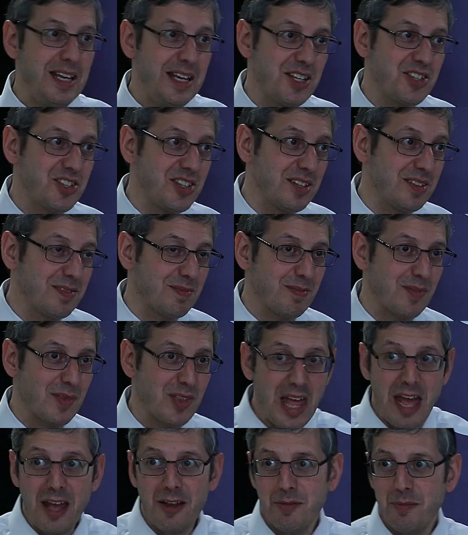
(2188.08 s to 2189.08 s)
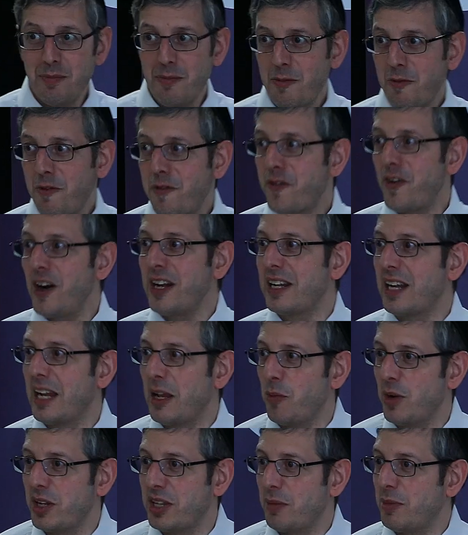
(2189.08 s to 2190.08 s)
isn't that
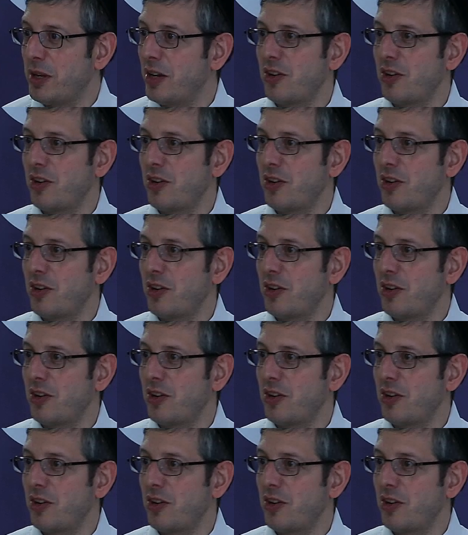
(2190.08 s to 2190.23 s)
friendly with them.